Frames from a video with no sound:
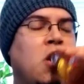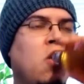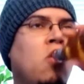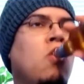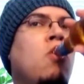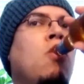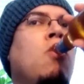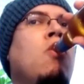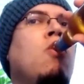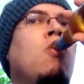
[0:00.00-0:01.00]

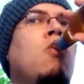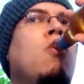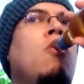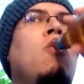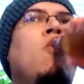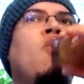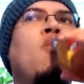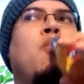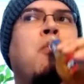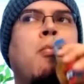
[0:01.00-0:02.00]

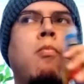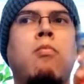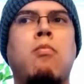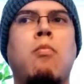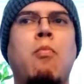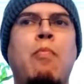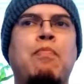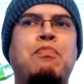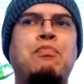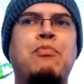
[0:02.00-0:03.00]

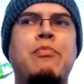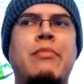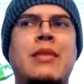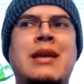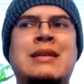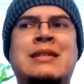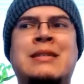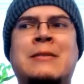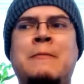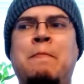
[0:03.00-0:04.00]

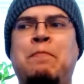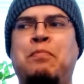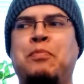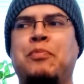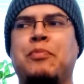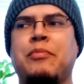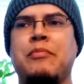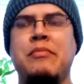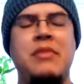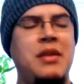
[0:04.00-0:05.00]

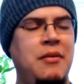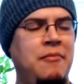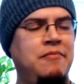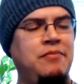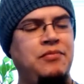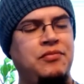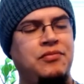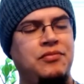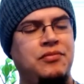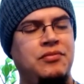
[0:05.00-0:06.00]

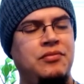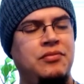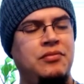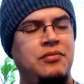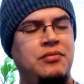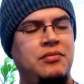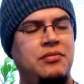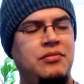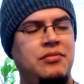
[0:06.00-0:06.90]
[no speech]